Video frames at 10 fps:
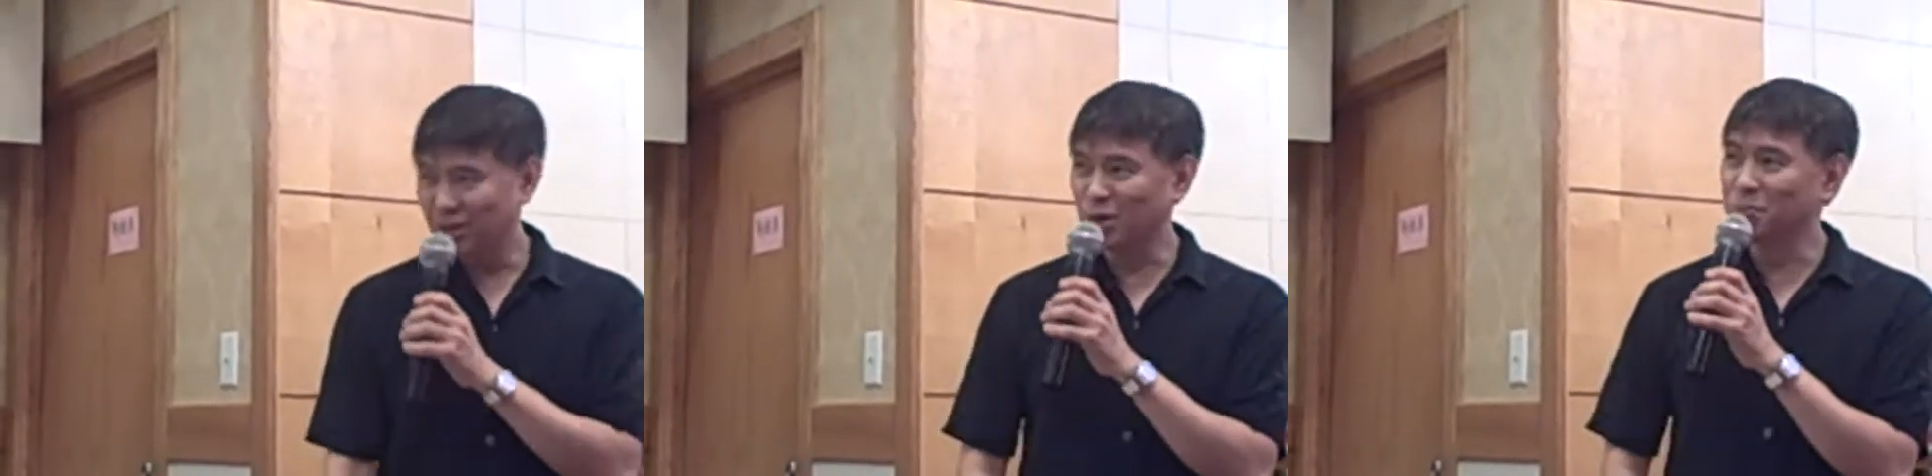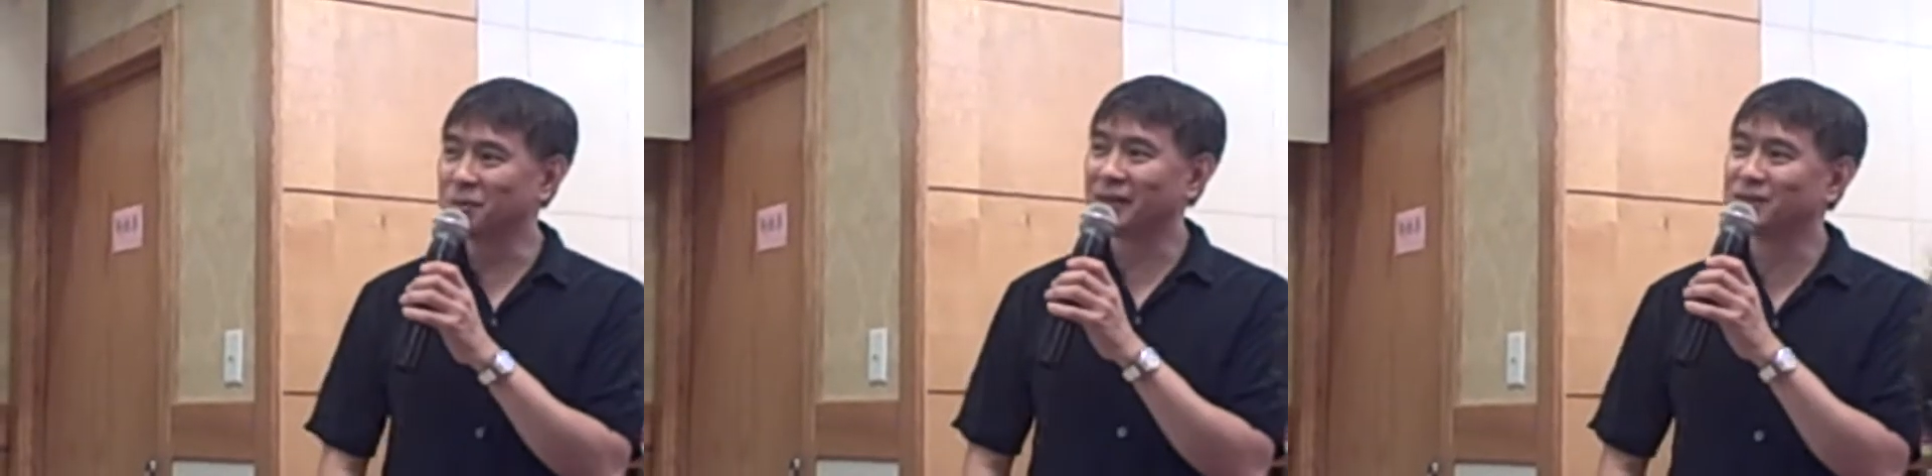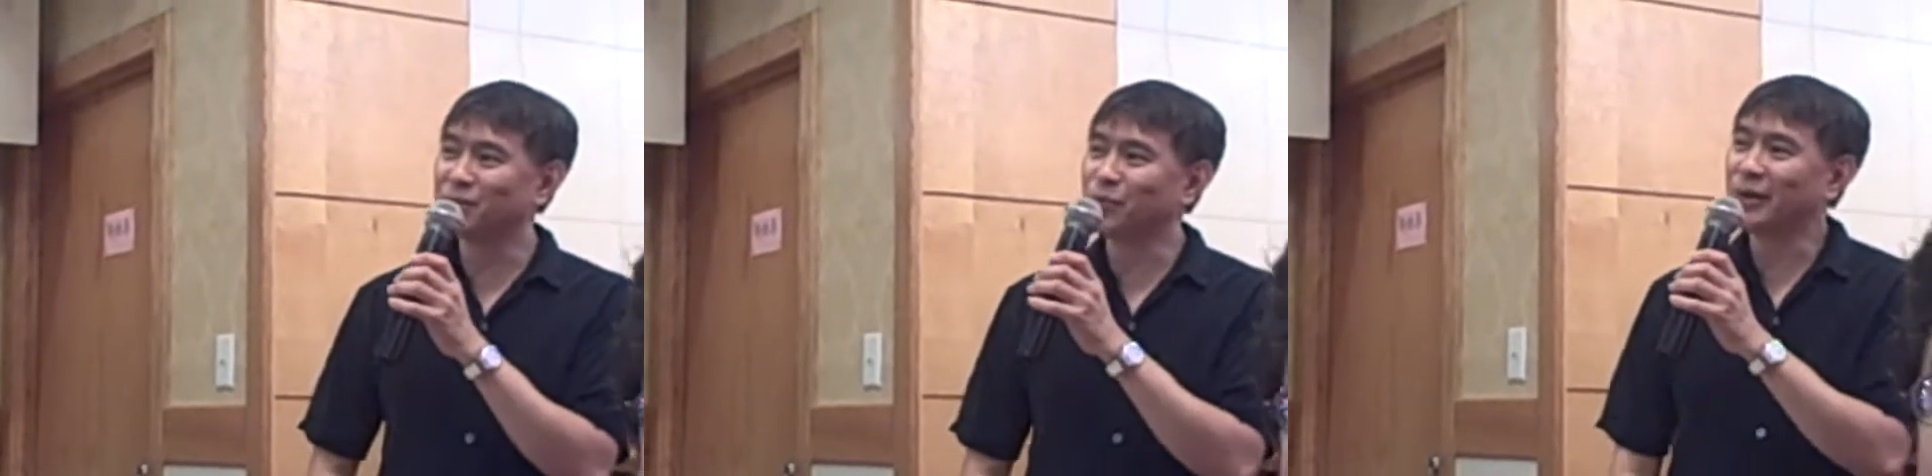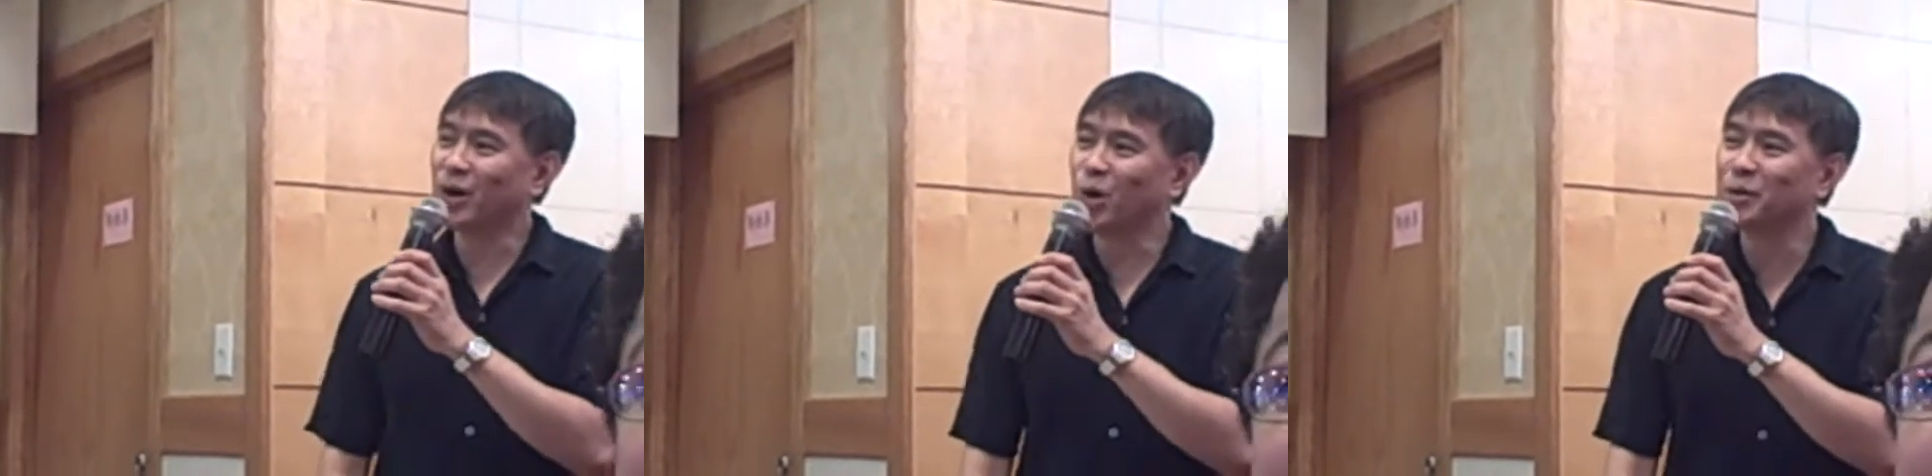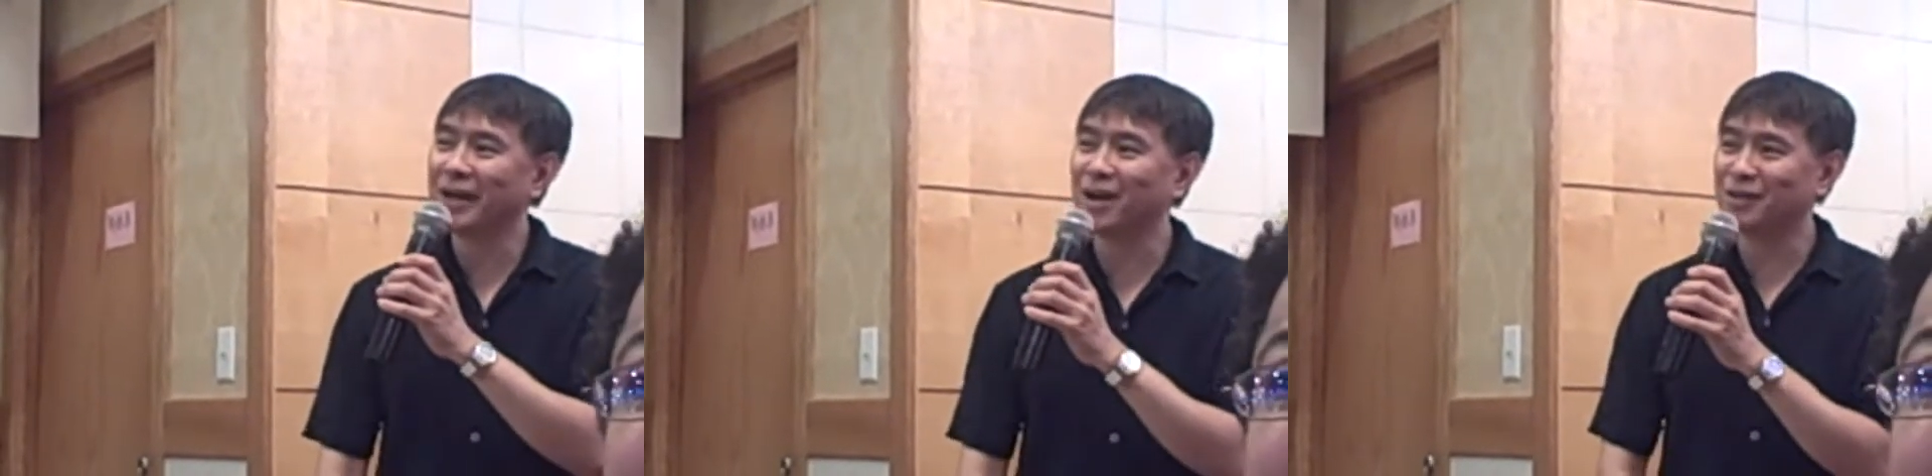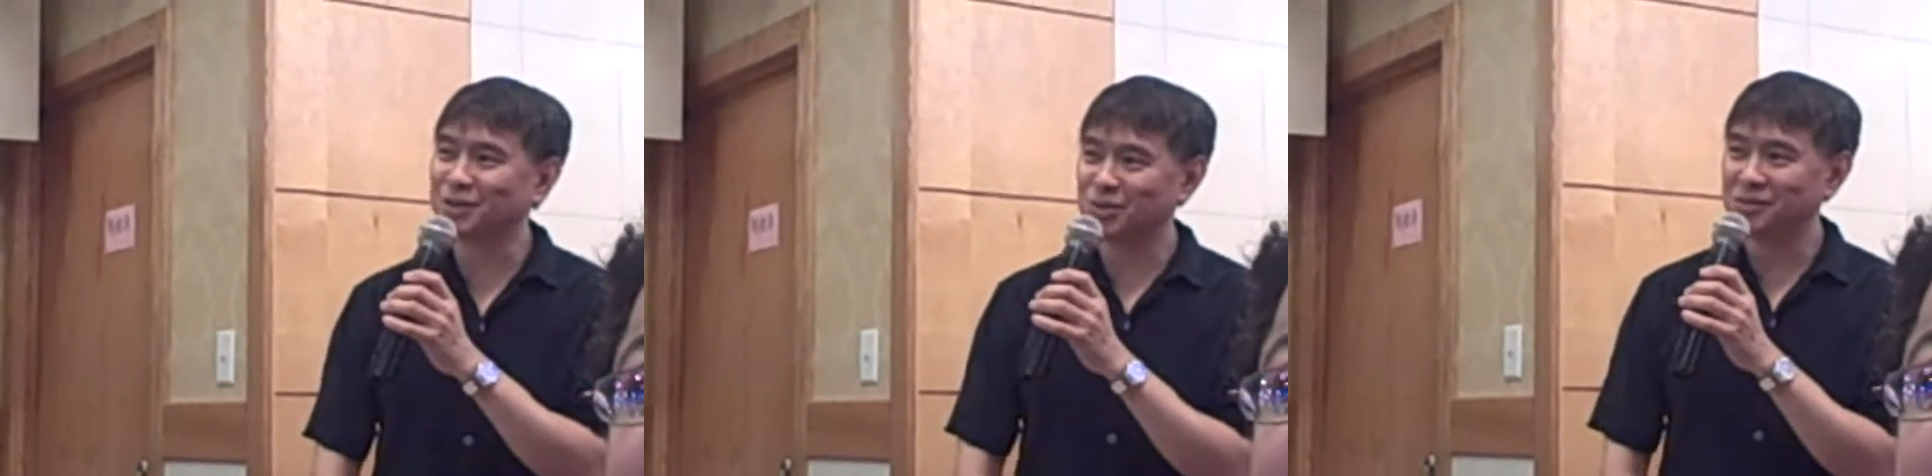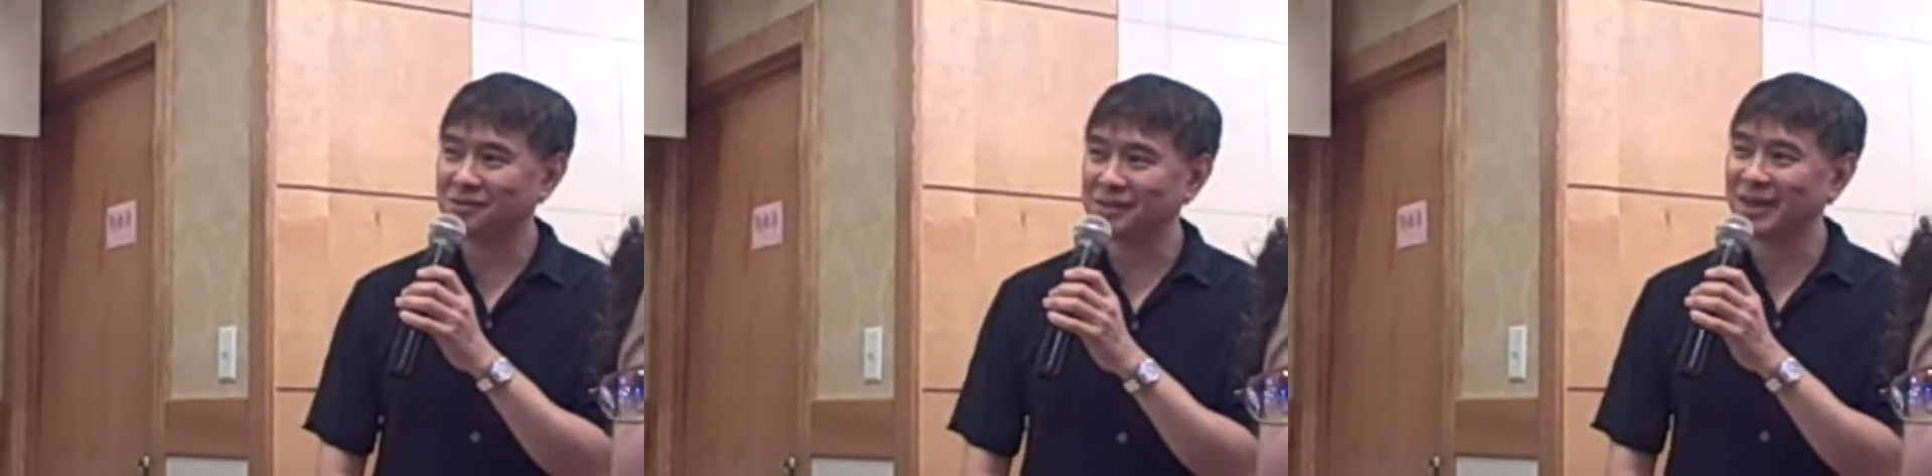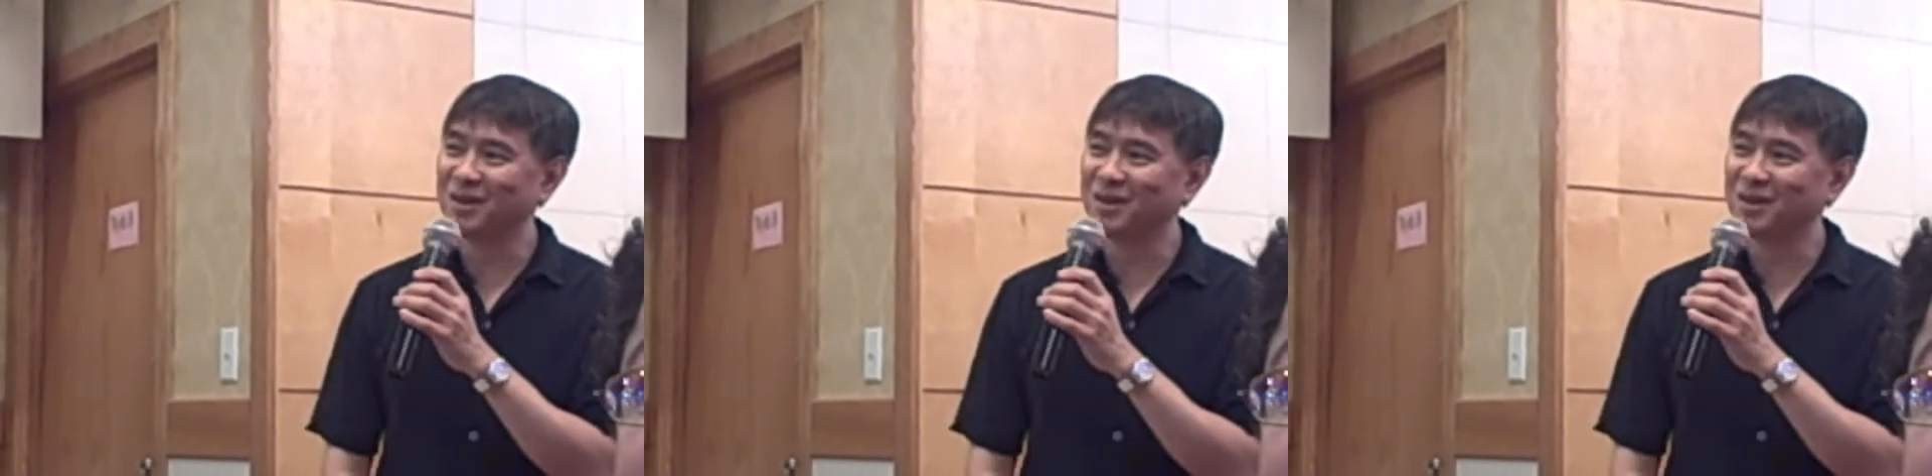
Jomo gets a very old character, a